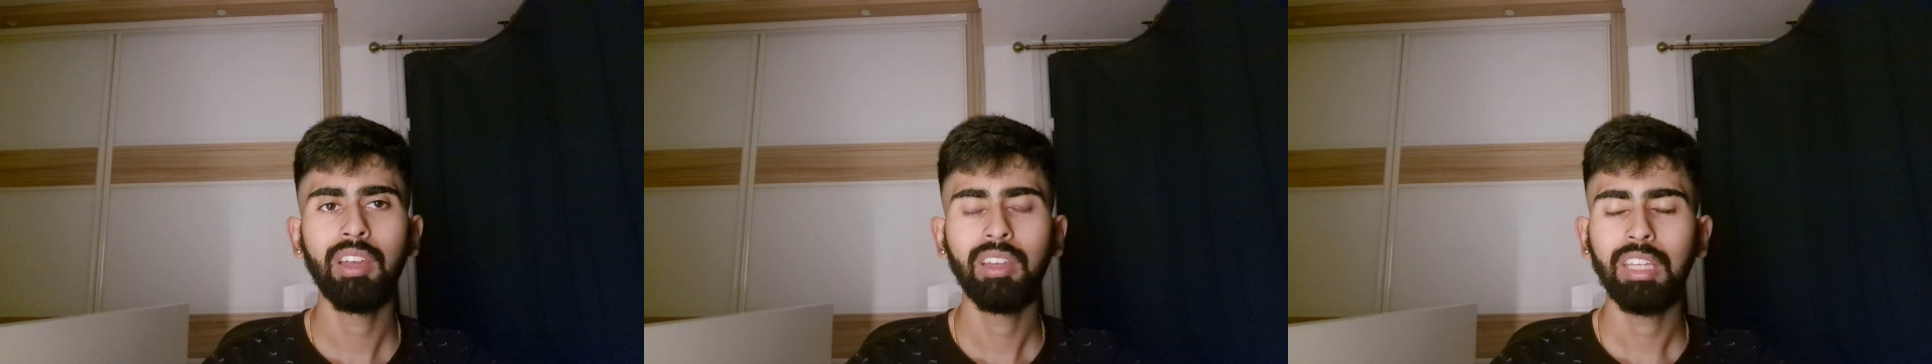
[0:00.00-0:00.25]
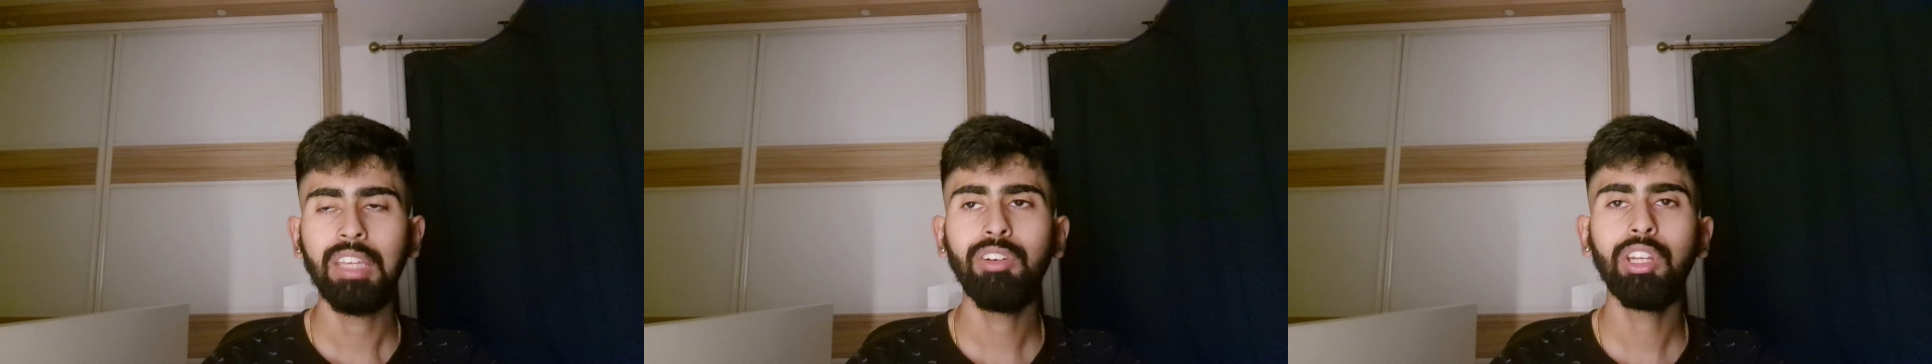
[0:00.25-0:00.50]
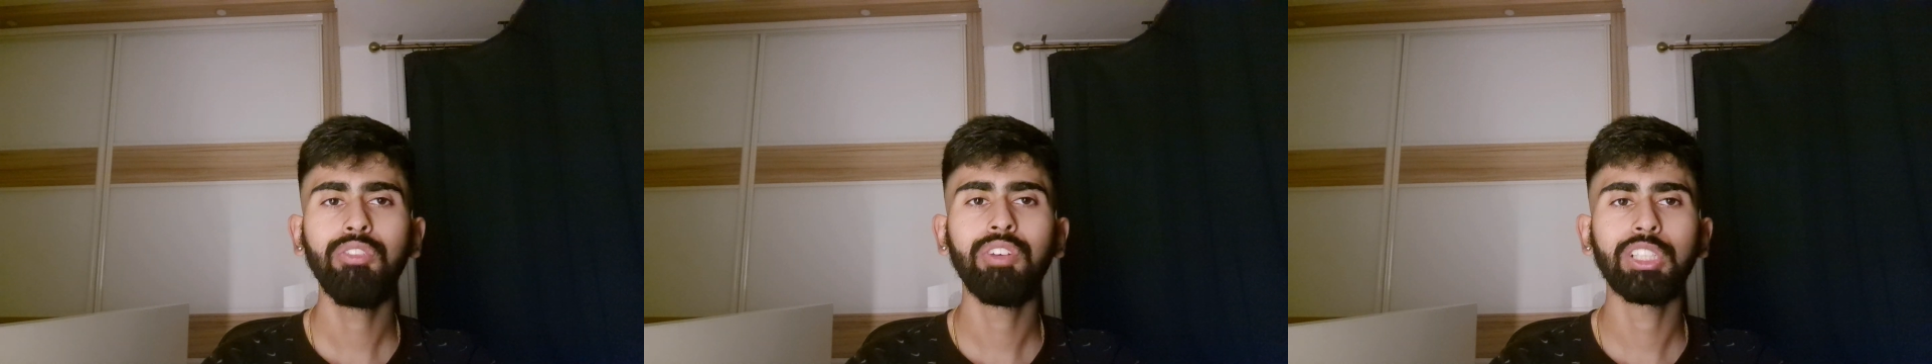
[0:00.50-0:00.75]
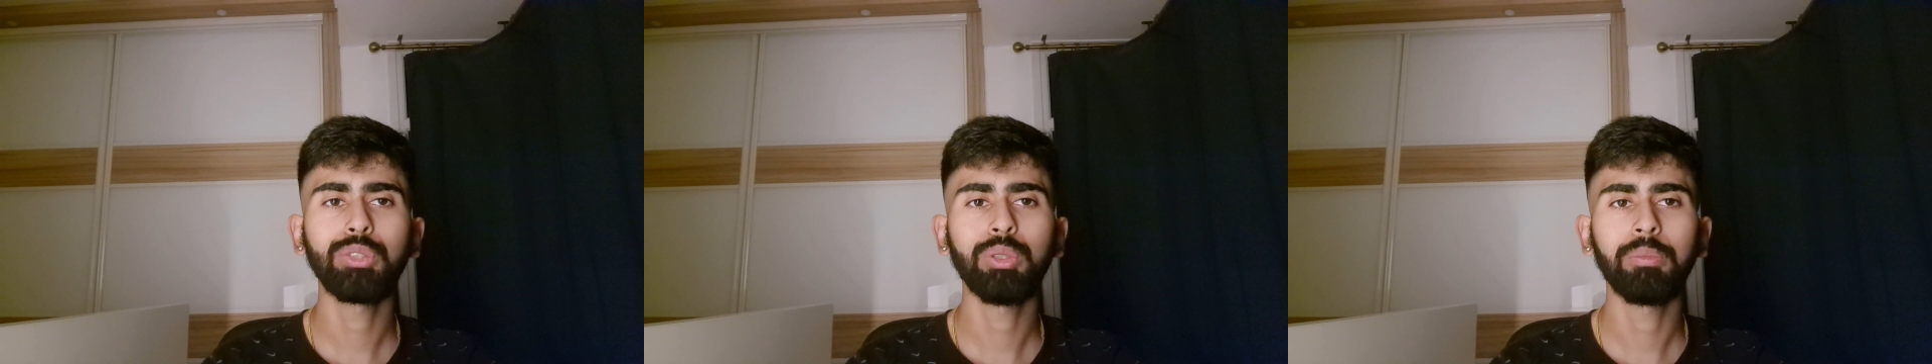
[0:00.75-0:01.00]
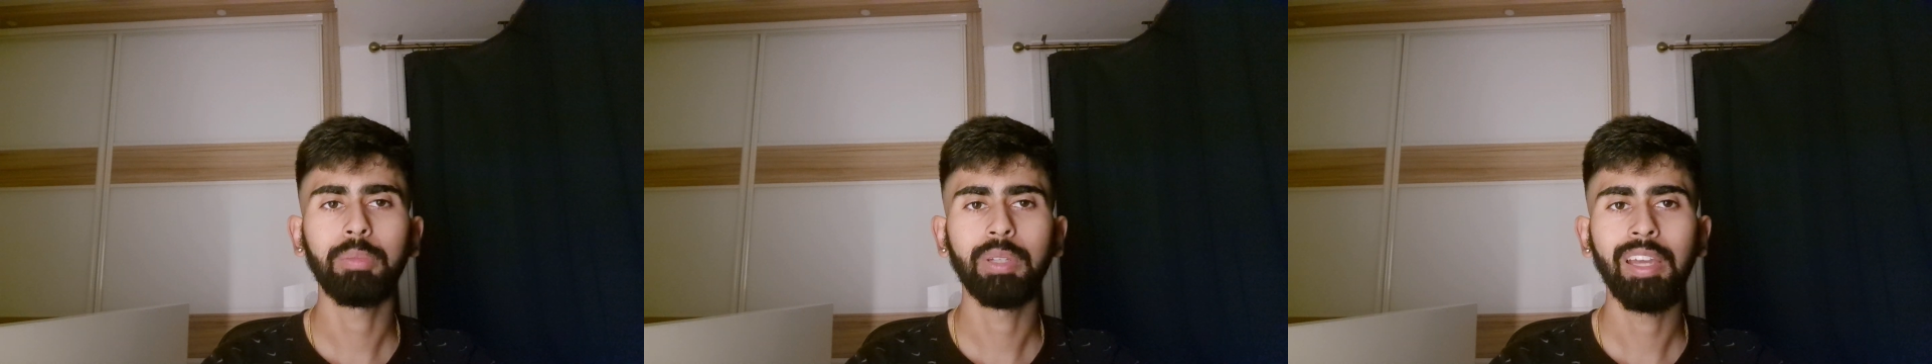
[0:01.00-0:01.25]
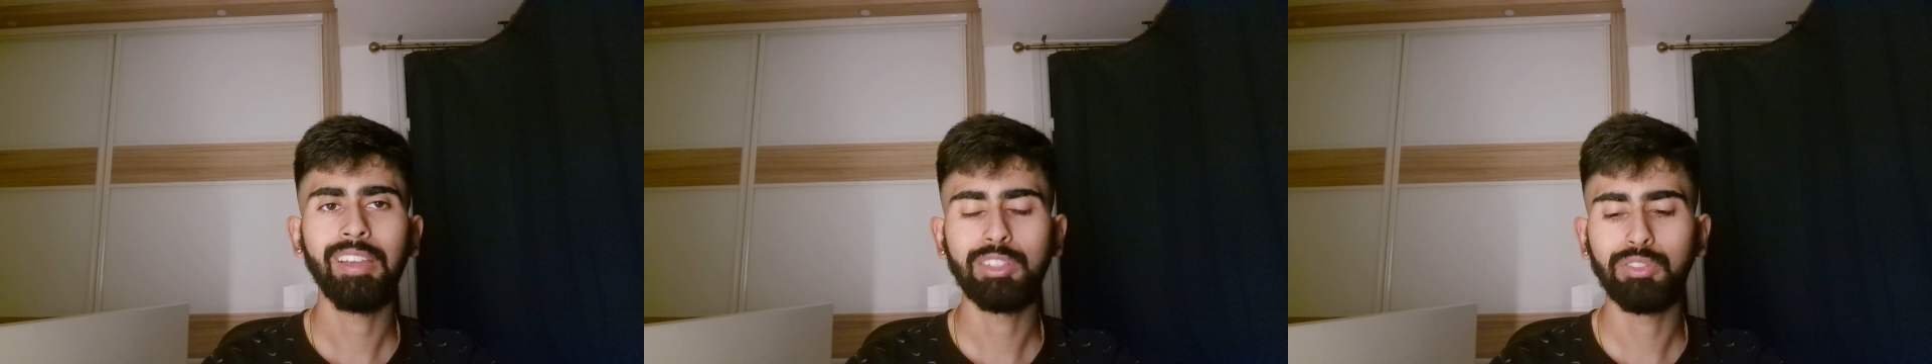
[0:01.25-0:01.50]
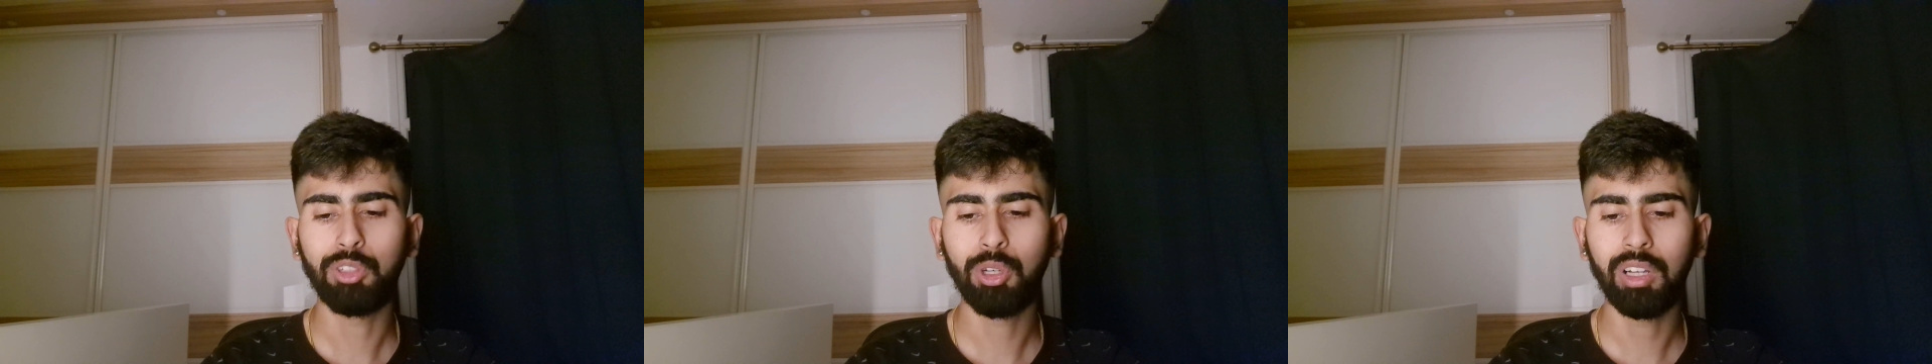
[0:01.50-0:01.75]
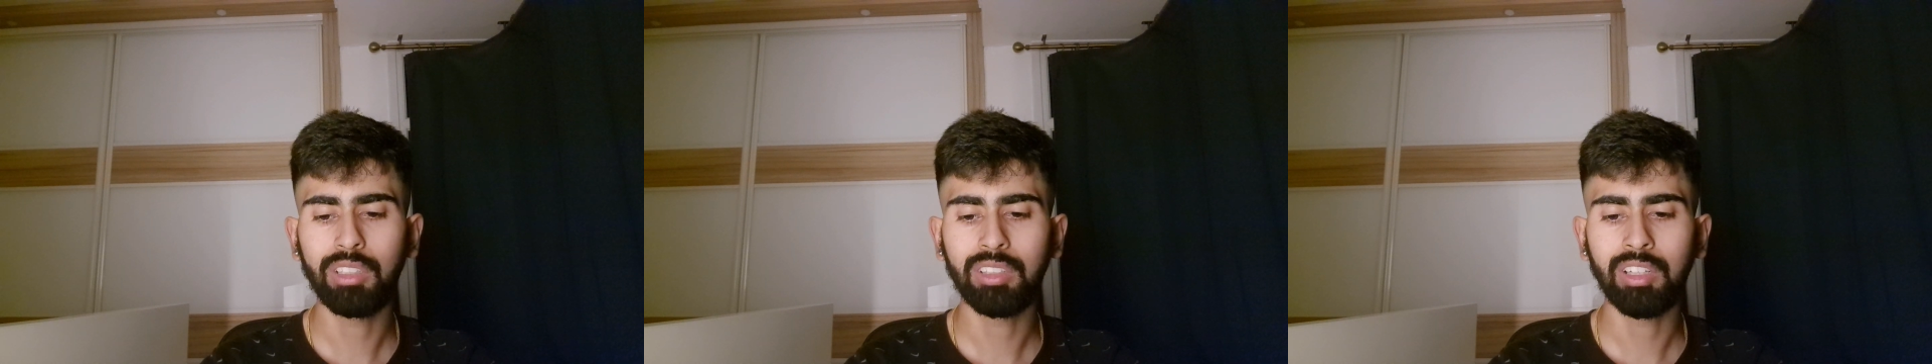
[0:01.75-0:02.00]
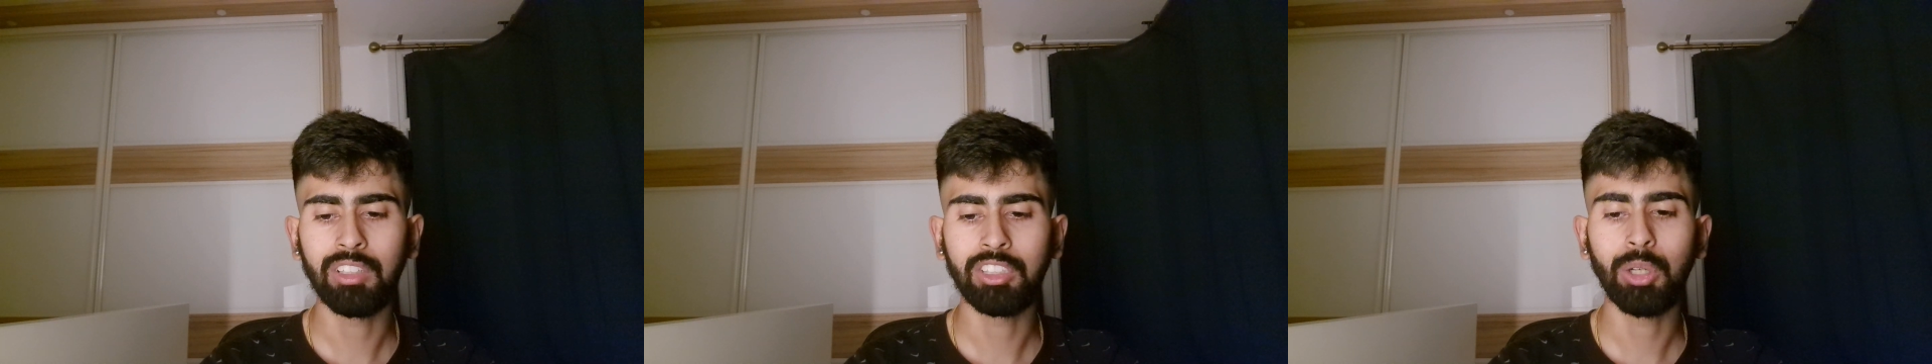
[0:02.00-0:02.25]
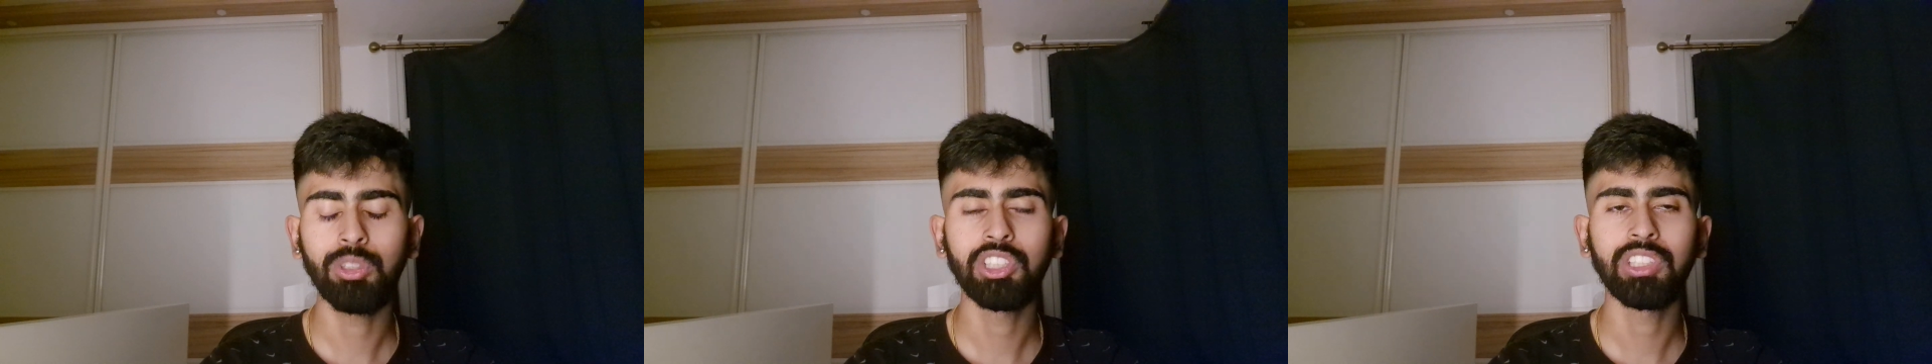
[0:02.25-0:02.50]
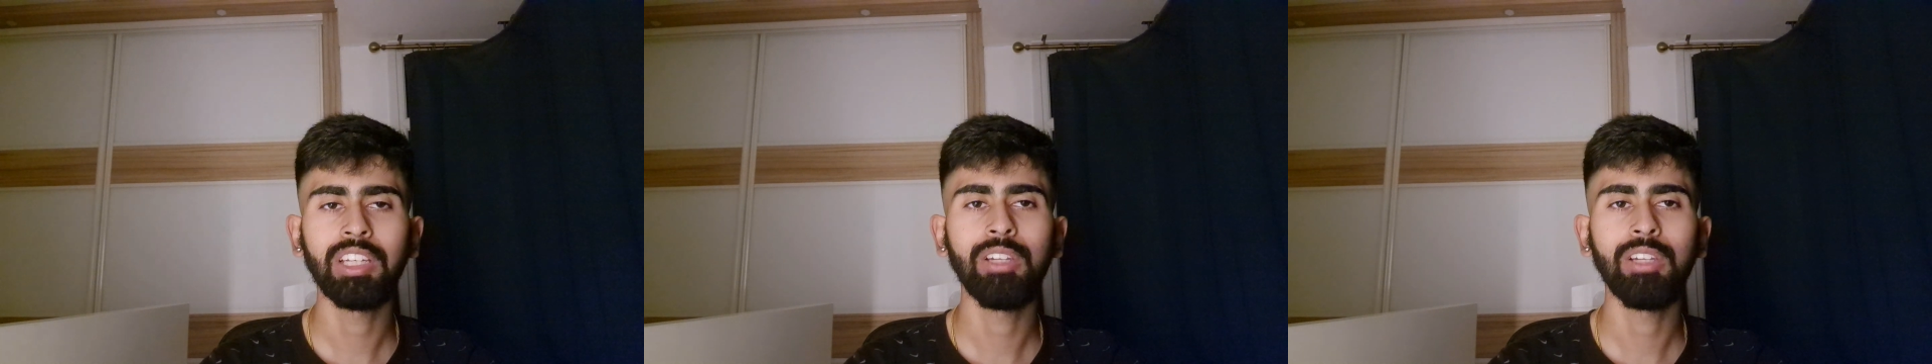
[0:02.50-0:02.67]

Even if Ashwin plays, you've got Saud Shakil,